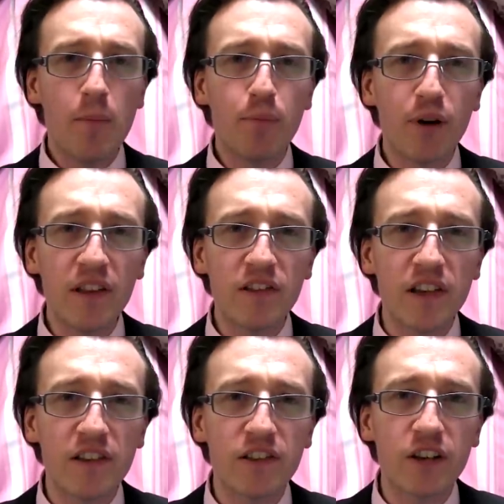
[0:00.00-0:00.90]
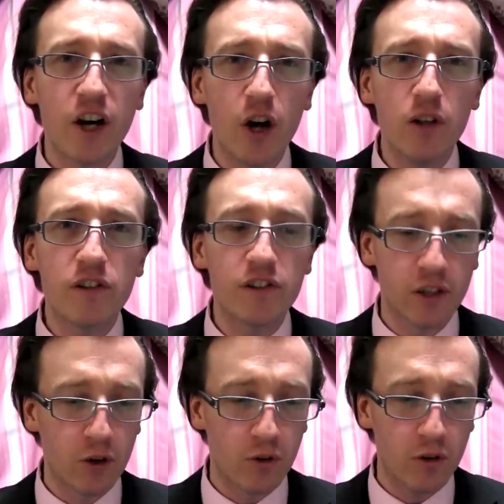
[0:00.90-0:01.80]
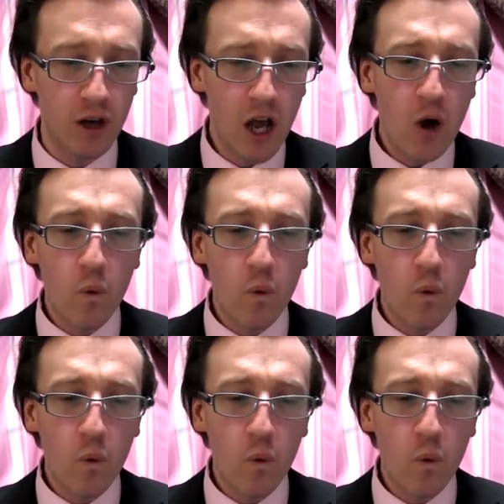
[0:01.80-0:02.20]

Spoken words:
Princess Coleslaw,